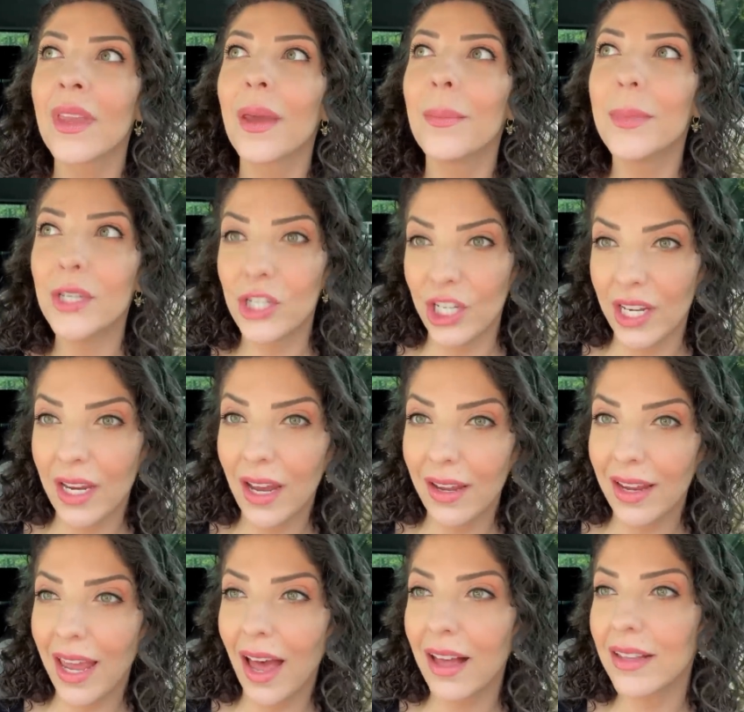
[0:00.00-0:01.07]
Machine
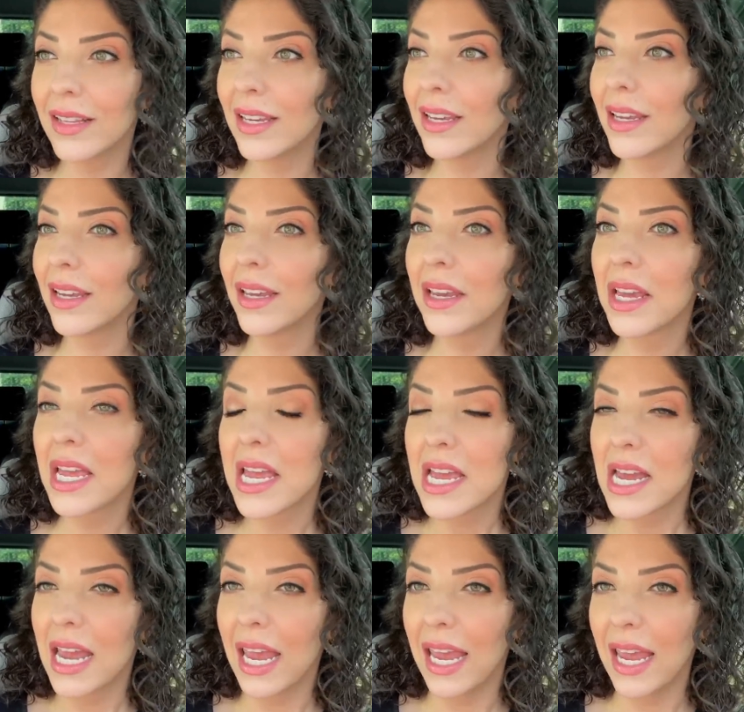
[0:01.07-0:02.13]
Gun Kelly...
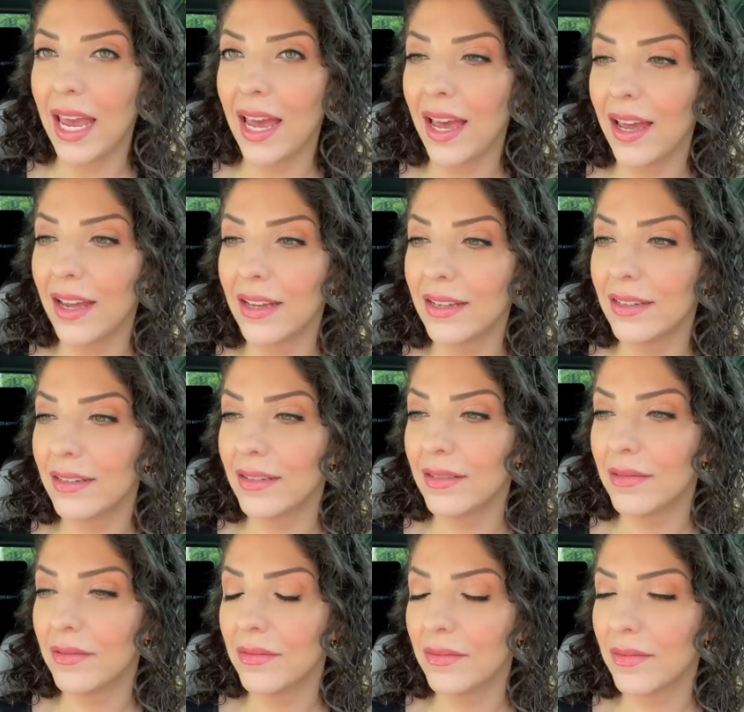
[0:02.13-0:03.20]

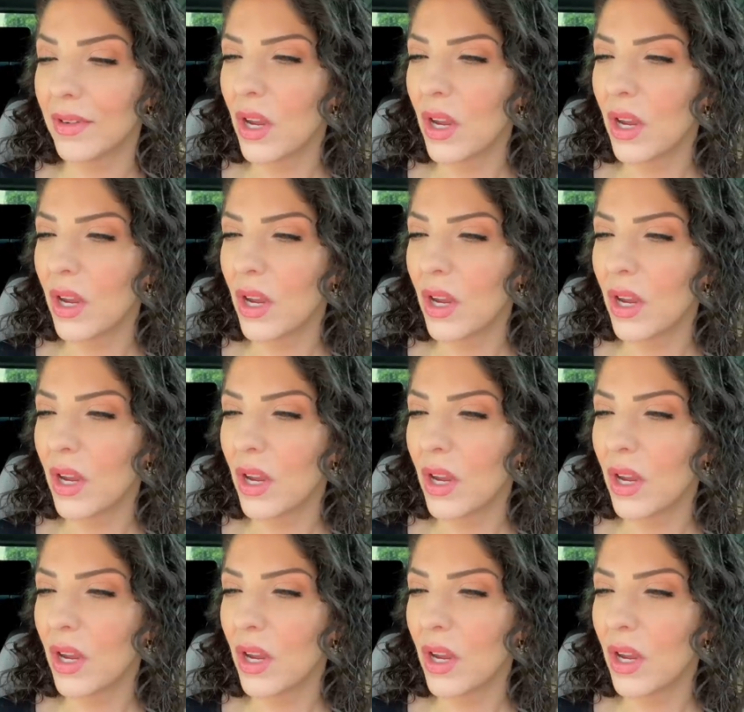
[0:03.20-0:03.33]
and